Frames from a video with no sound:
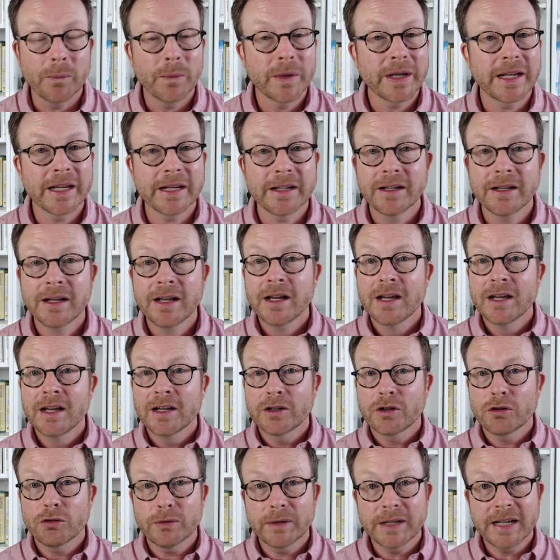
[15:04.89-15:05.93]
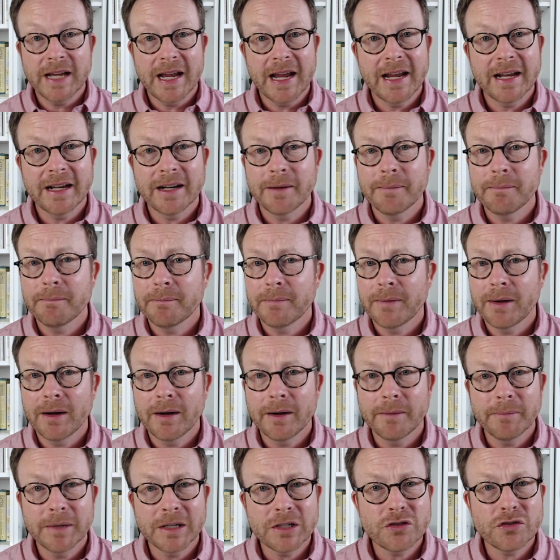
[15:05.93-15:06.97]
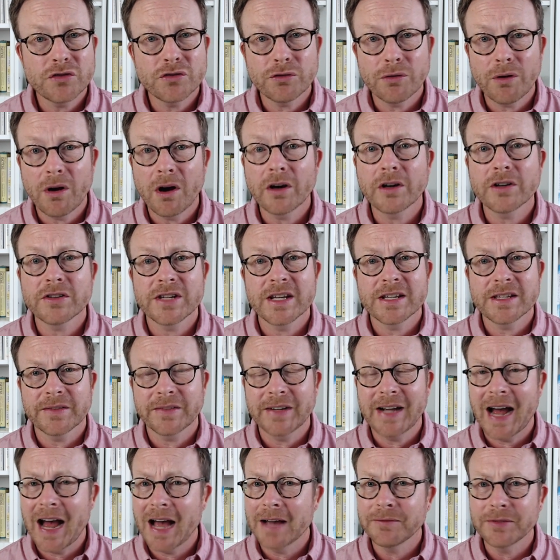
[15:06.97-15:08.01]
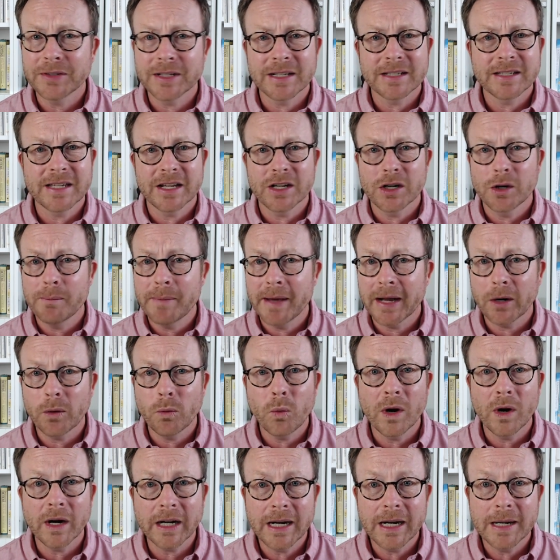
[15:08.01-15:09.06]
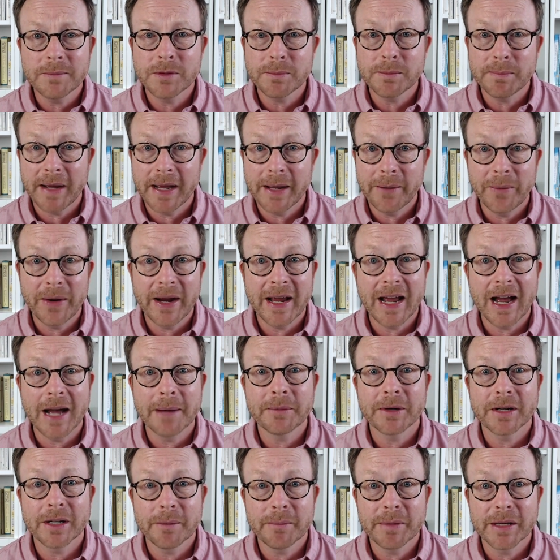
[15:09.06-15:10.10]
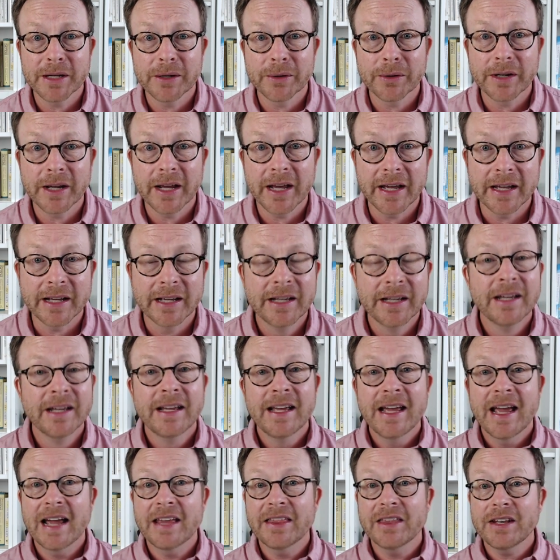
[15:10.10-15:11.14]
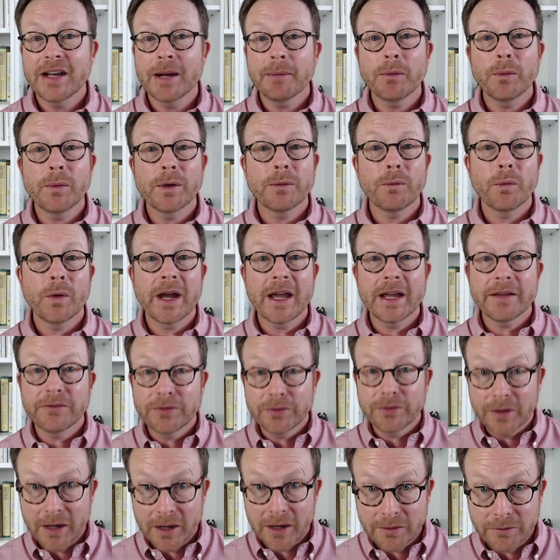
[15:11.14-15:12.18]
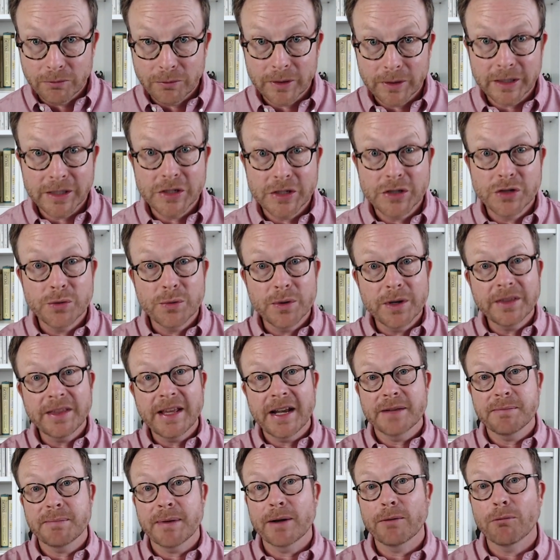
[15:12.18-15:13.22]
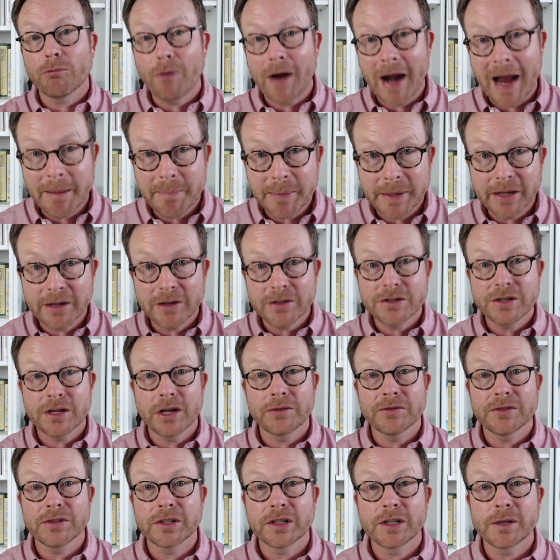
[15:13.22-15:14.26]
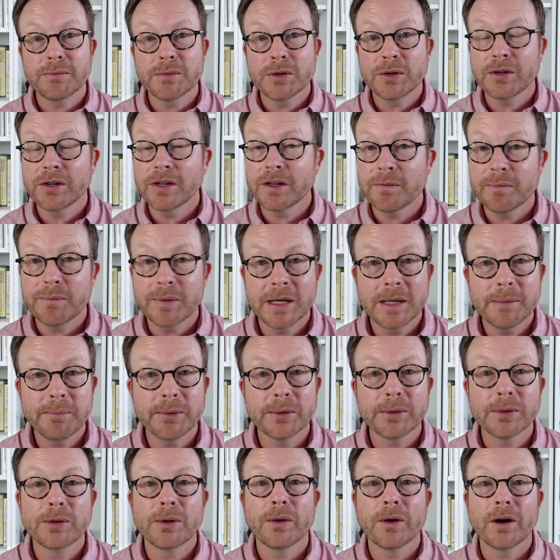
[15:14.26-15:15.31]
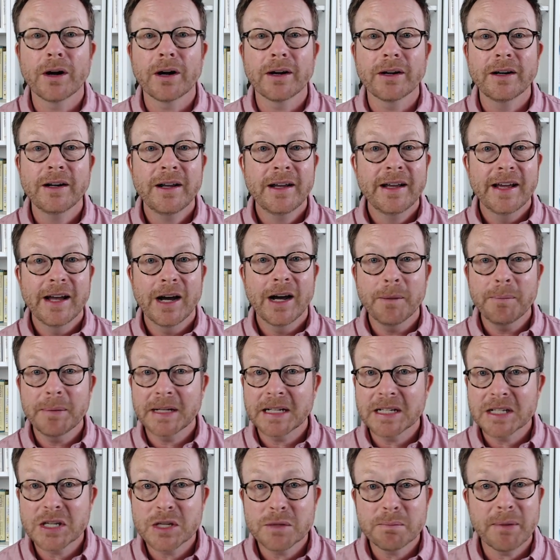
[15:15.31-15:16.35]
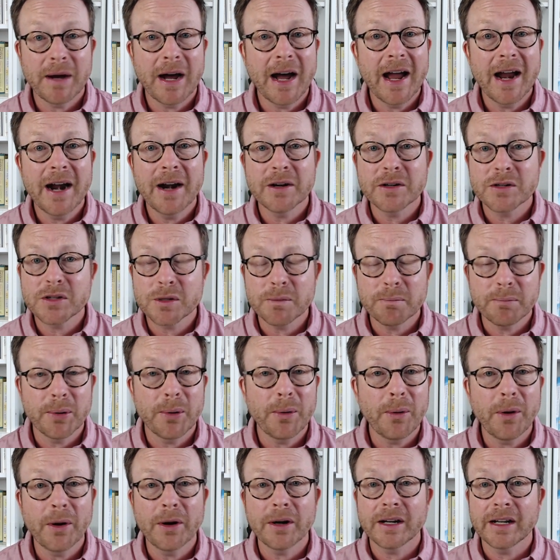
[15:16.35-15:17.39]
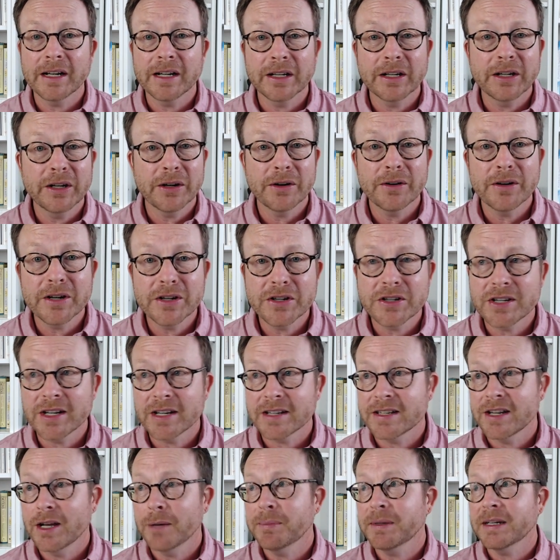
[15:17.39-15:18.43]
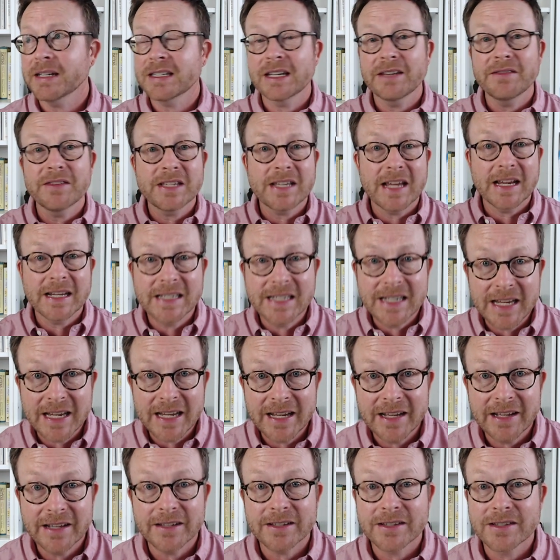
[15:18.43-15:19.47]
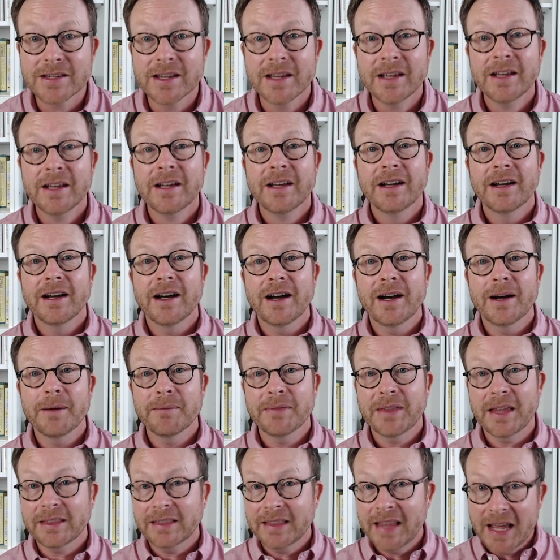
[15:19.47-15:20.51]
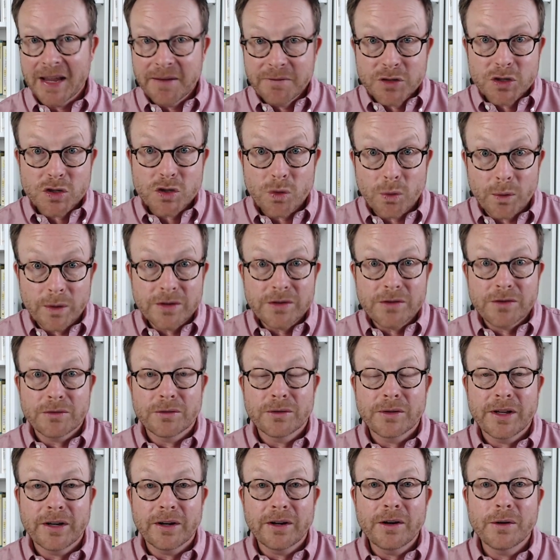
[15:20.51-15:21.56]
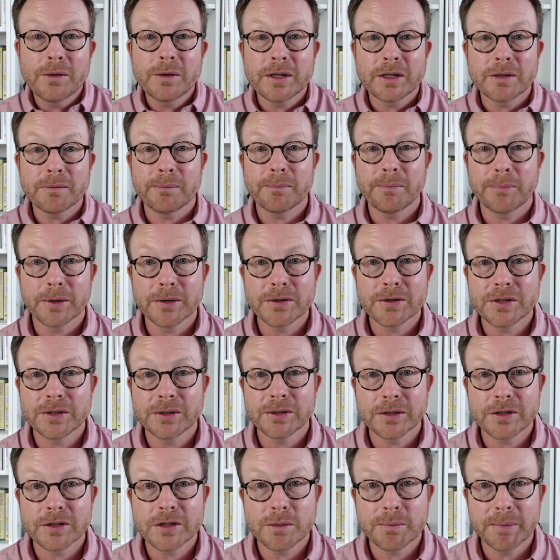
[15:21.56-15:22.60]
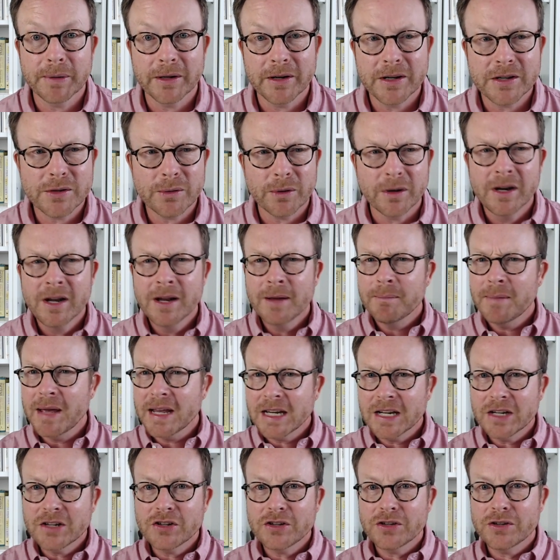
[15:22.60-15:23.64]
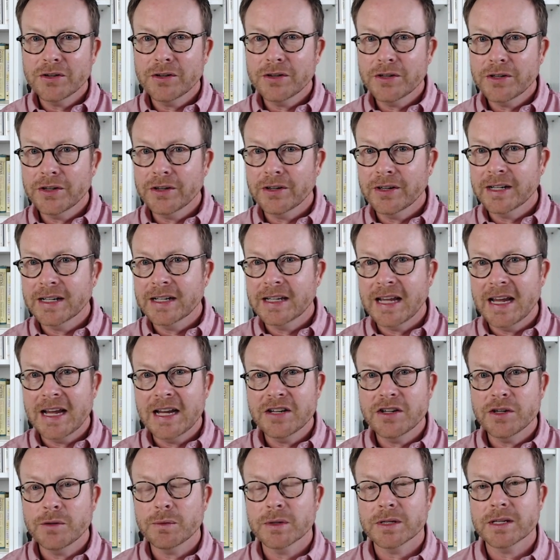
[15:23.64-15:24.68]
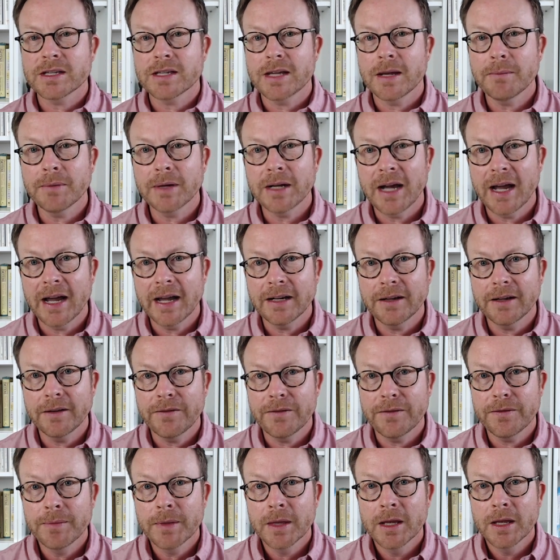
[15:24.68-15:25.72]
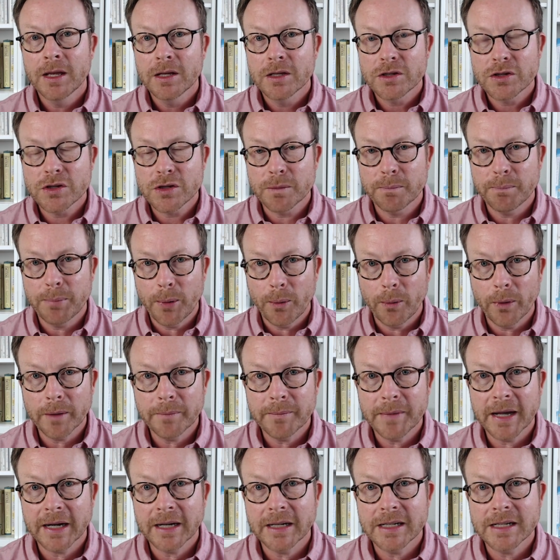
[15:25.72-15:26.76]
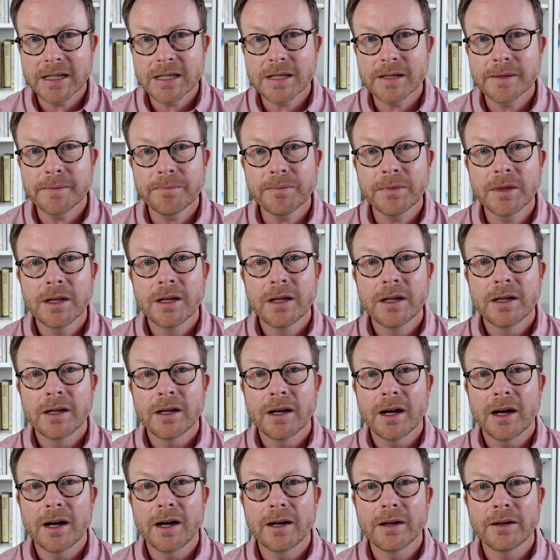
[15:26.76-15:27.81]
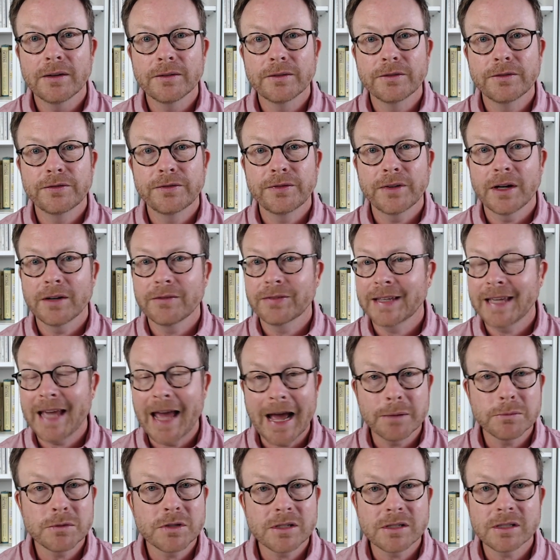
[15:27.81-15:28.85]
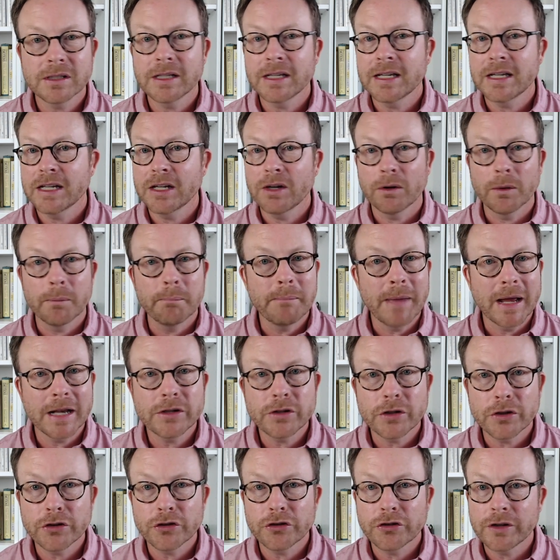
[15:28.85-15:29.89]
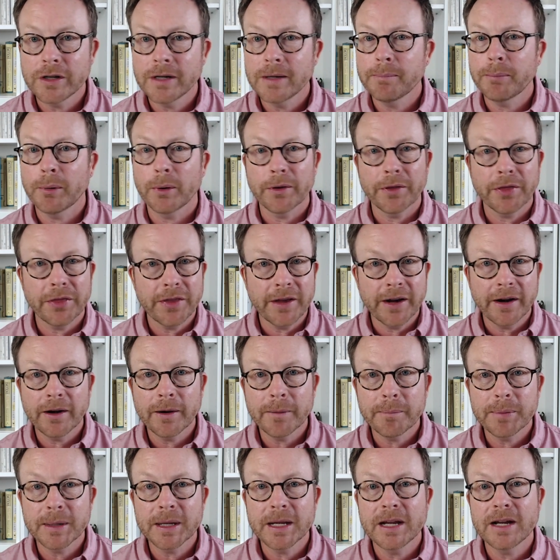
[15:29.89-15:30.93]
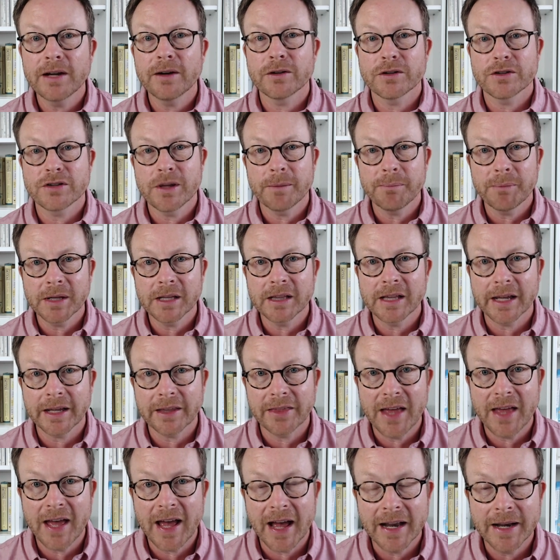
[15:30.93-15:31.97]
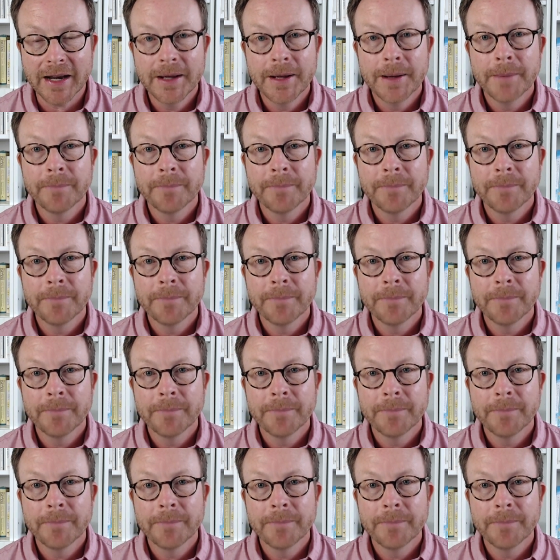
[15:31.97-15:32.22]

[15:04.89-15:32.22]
We can create a much stronger sense of confidence that no matter what comes my way, I'm gonna be okay. And the number one way of really doing that is by wrapping ourselves in a community of people who are helping inspire, support, and encourage us, helping us give us ideas that they've sourced through their own personal experience, or making sure you're engaging with some kind of support mechanism of counseling or mentorship or therapy or something like that.